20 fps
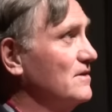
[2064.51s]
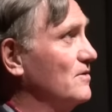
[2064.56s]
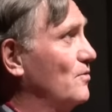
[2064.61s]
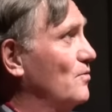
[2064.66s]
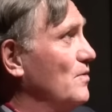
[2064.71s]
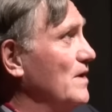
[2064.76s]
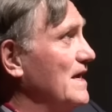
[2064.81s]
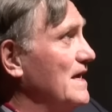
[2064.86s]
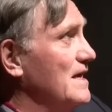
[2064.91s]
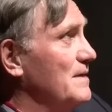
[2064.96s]

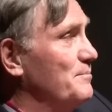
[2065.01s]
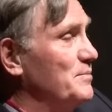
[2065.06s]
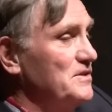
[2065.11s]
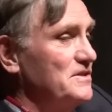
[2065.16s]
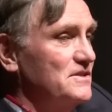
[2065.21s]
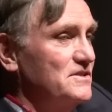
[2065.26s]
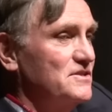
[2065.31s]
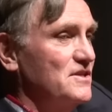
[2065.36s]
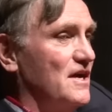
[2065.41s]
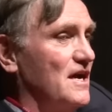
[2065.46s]
Way up
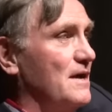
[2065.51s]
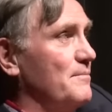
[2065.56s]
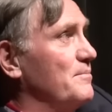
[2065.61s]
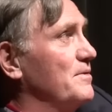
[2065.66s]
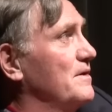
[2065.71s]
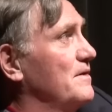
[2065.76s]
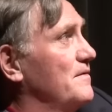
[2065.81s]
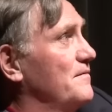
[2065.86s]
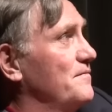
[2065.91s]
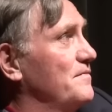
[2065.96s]
at the
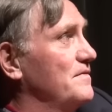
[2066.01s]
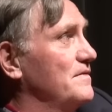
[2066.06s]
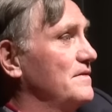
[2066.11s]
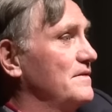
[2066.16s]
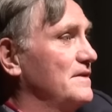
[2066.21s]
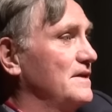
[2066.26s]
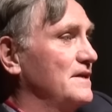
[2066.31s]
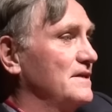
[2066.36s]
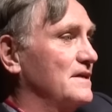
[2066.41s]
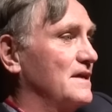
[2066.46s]
top,
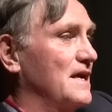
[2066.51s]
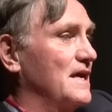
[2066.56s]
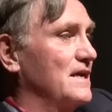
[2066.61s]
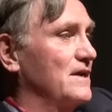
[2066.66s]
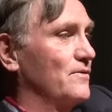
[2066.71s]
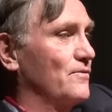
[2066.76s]
it kind